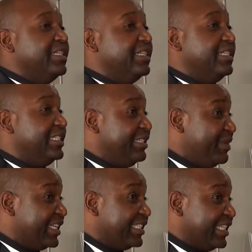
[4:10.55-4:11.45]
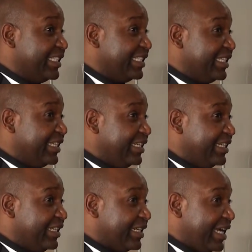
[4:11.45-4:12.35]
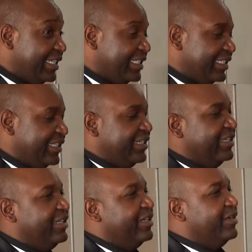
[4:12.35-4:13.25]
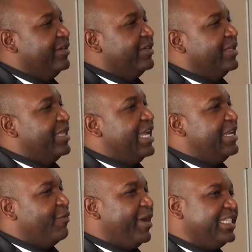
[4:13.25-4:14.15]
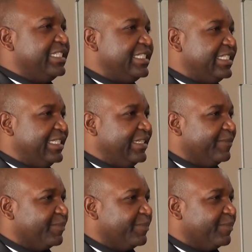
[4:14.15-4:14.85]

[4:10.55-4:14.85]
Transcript: Is it making sense? Right? Then what is C?